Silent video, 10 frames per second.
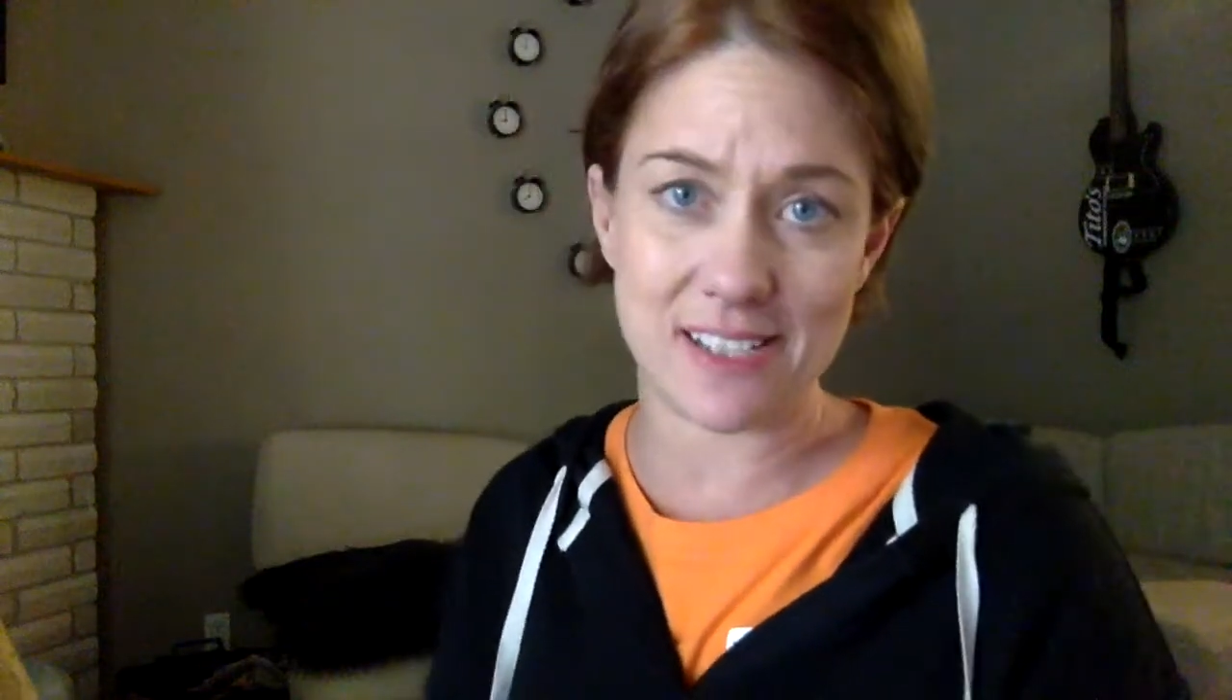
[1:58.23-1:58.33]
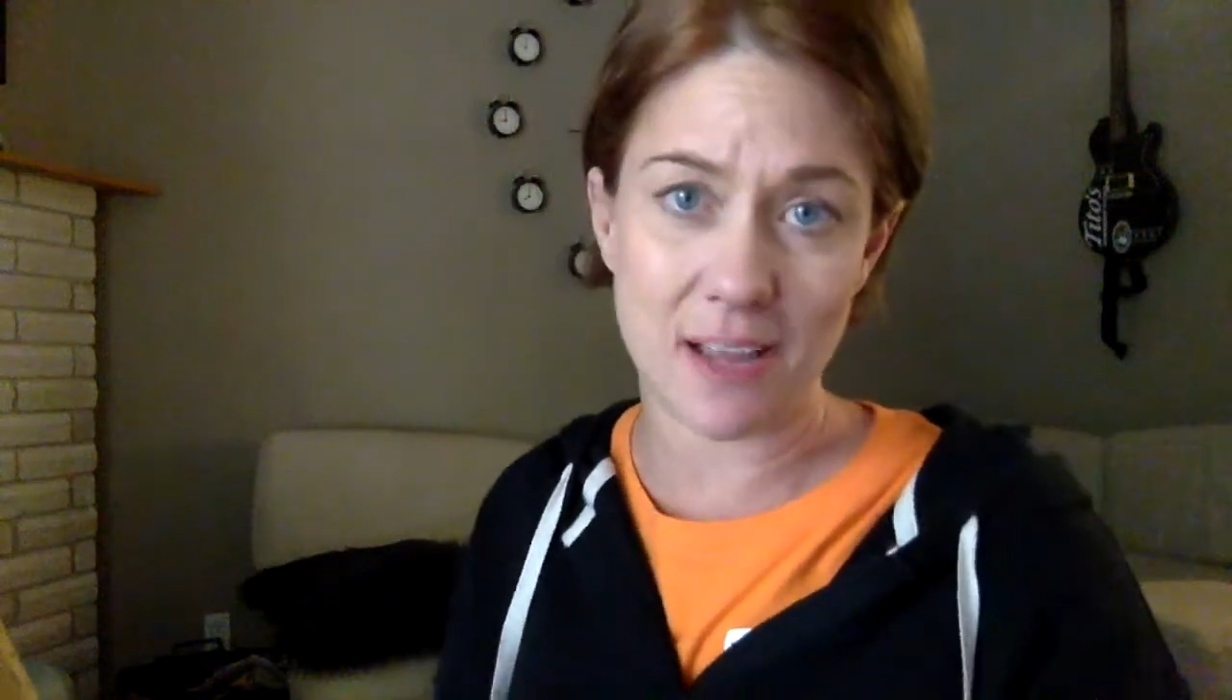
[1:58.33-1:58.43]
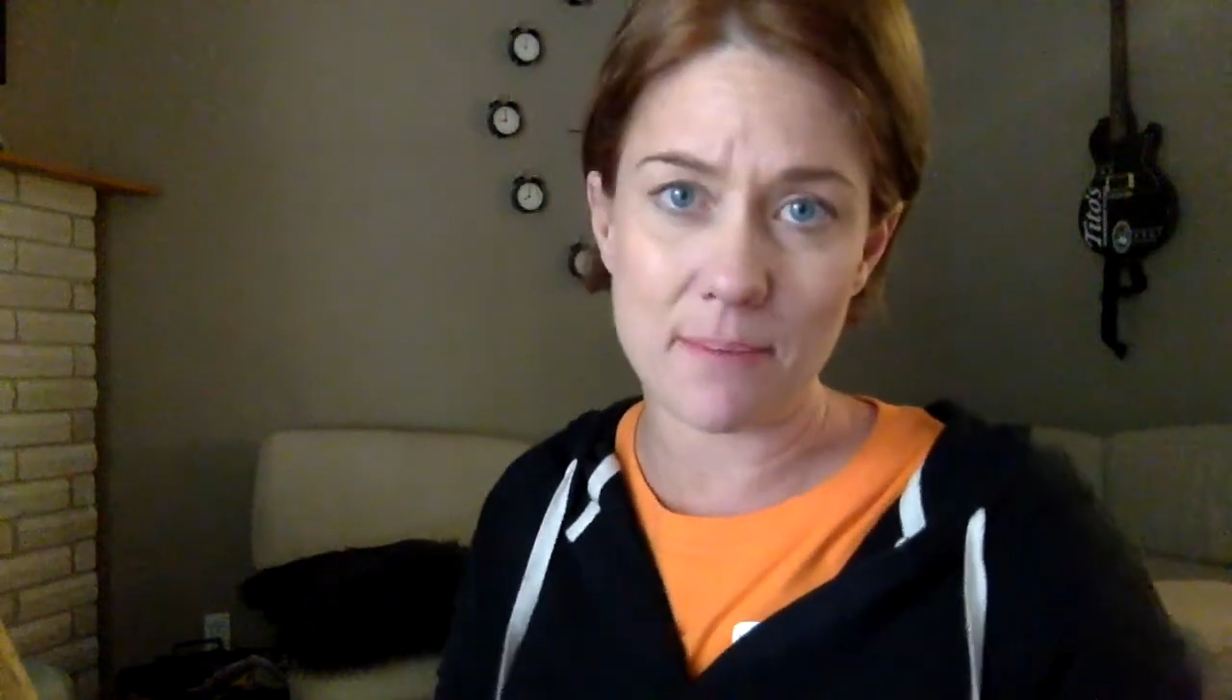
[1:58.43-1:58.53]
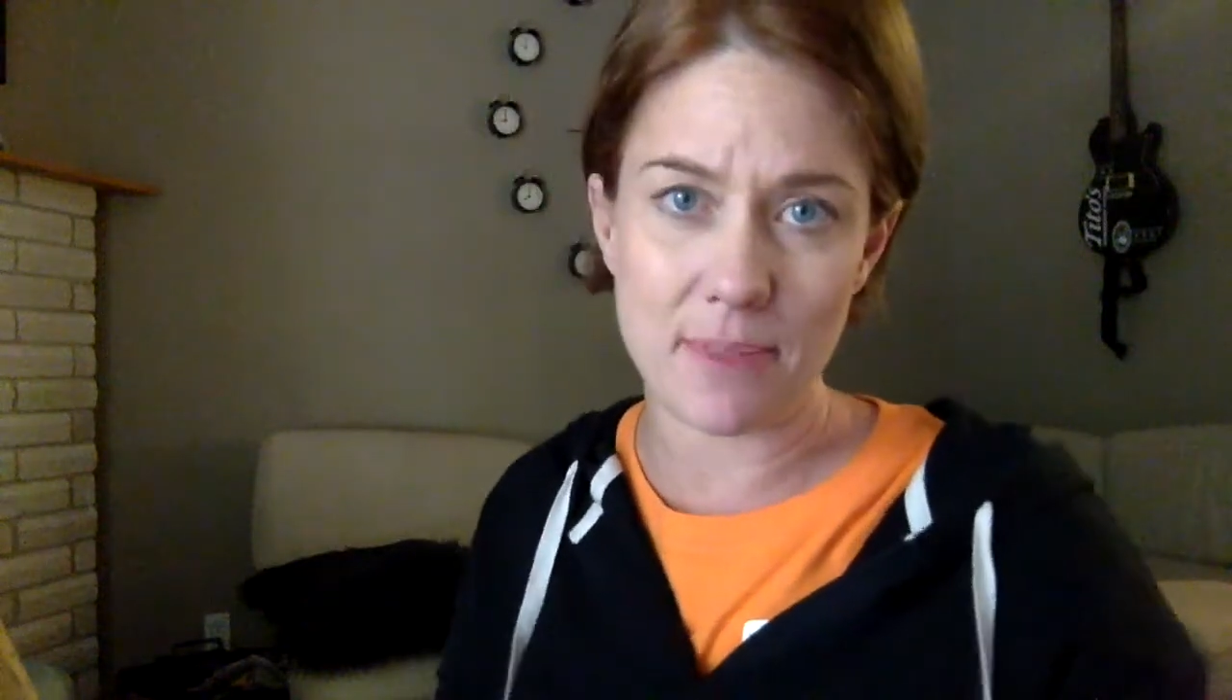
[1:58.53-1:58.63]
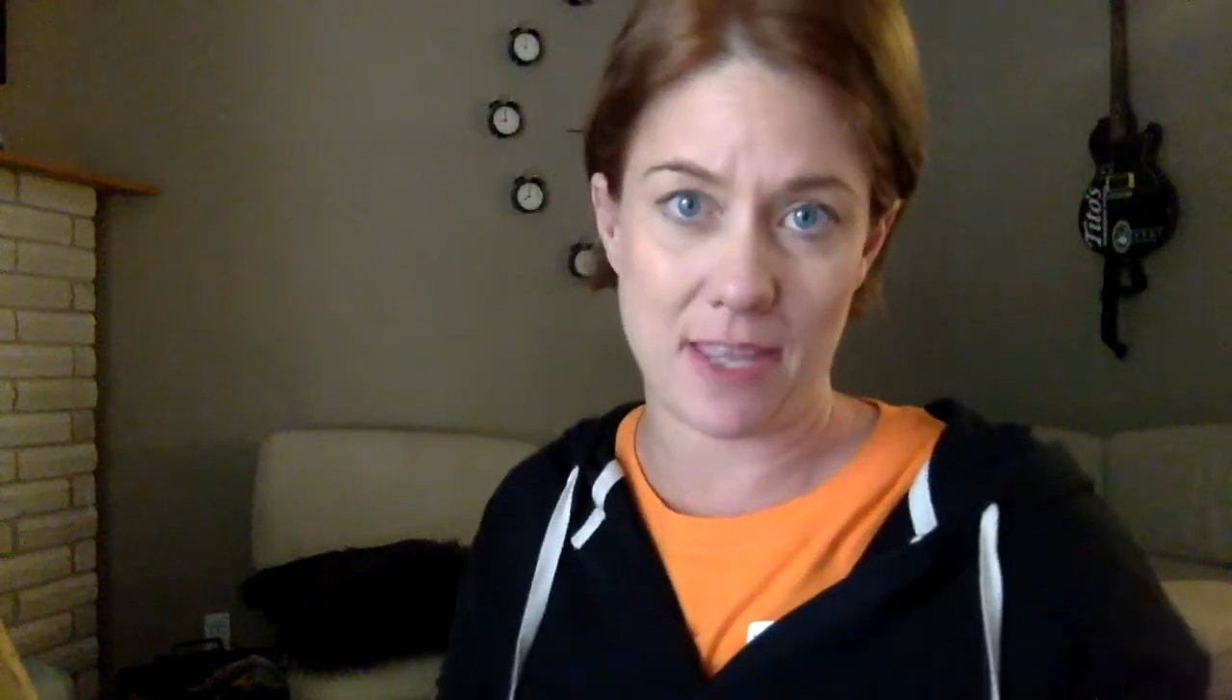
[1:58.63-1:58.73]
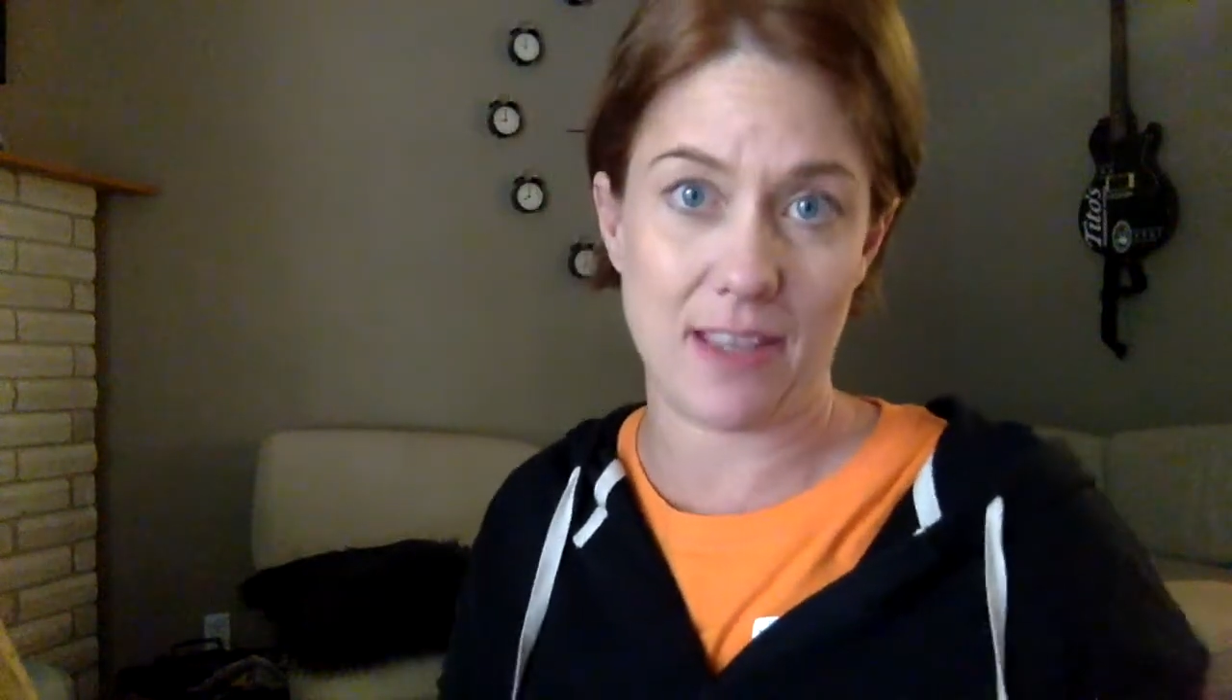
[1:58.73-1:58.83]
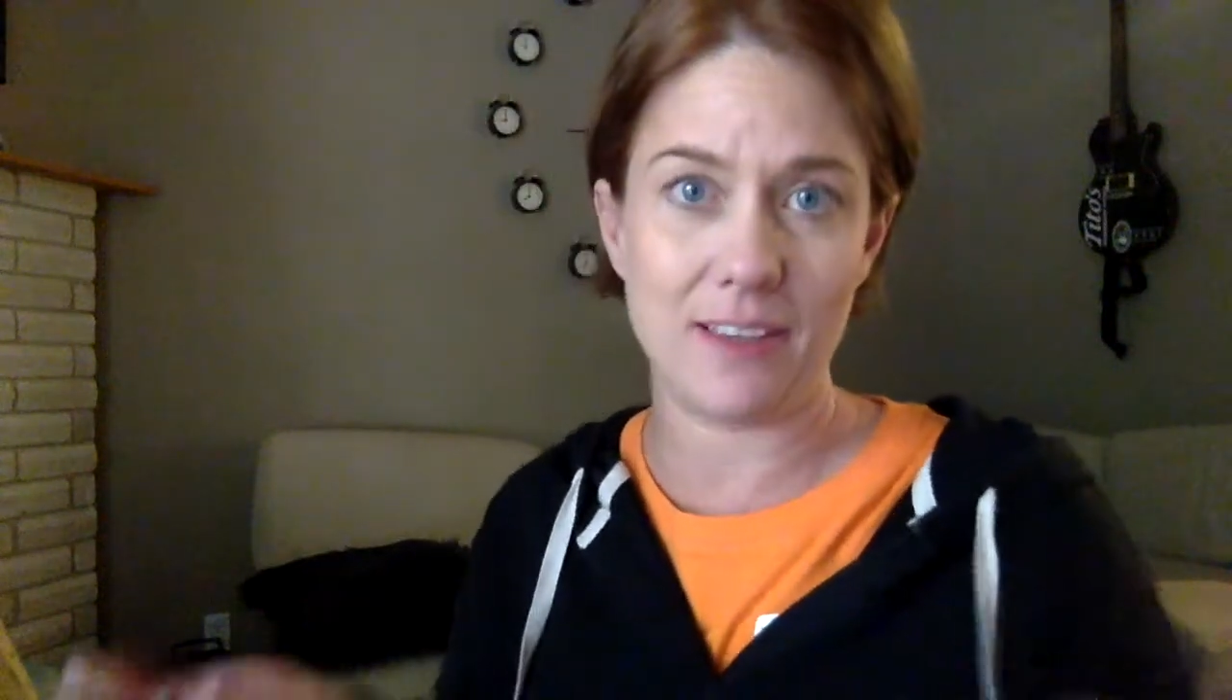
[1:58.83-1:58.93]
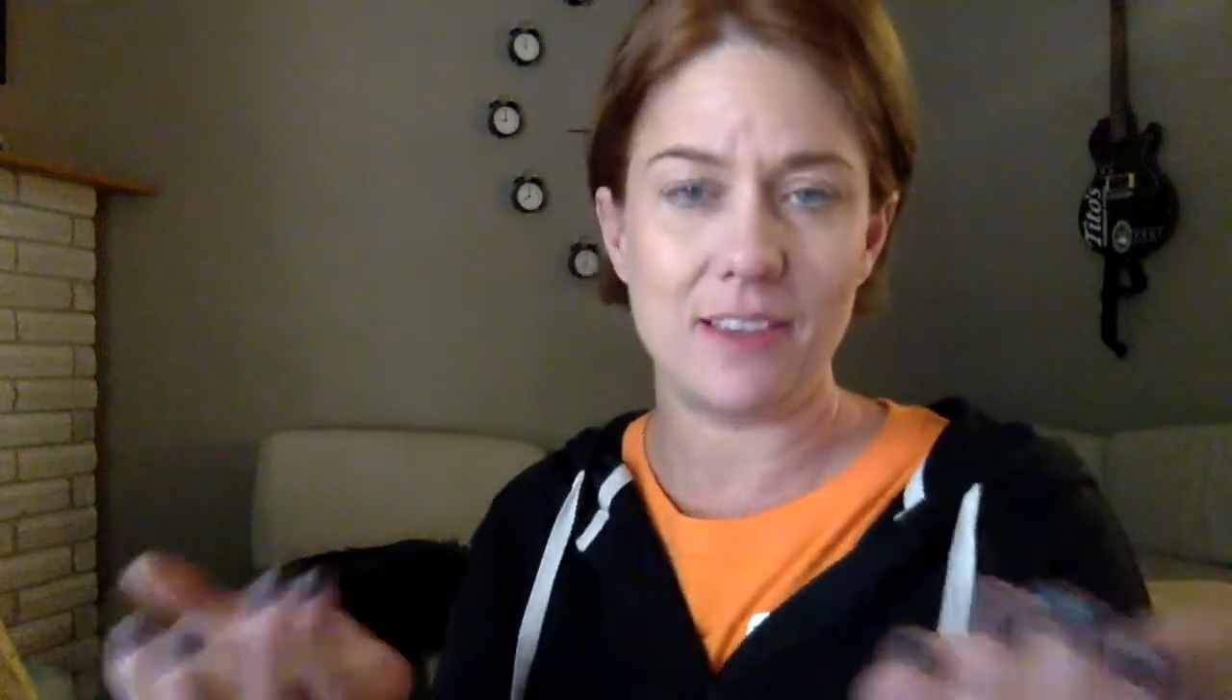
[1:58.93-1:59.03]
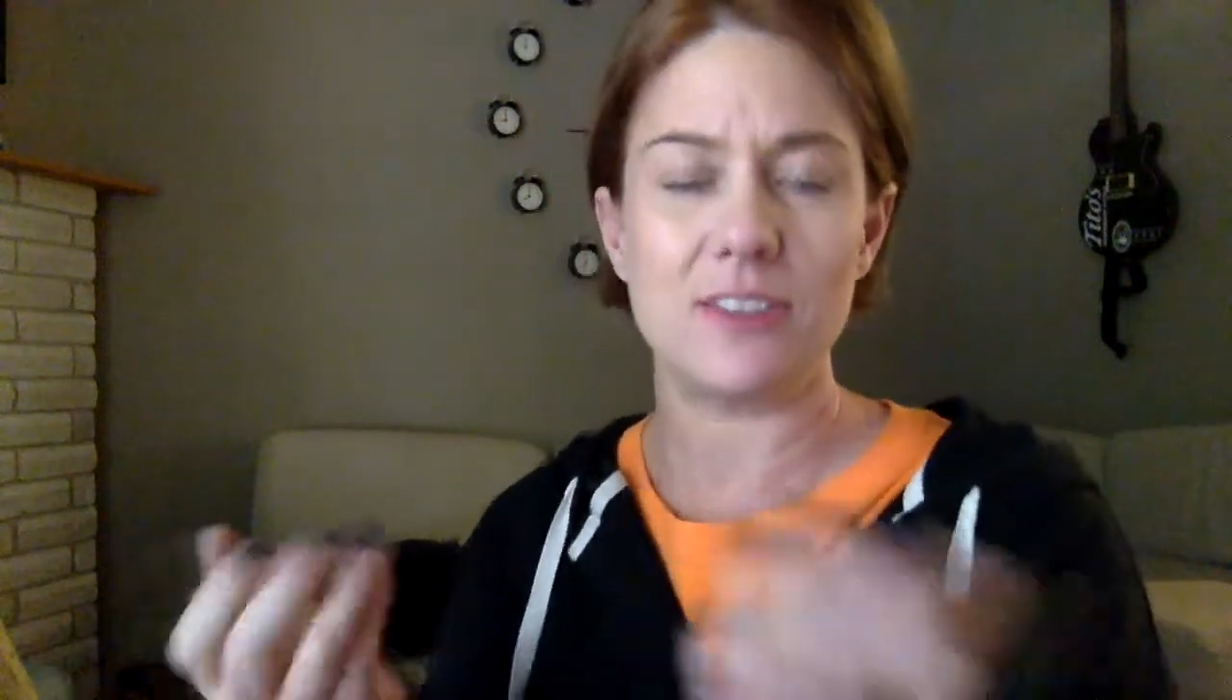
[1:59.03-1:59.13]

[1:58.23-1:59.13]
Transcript: something.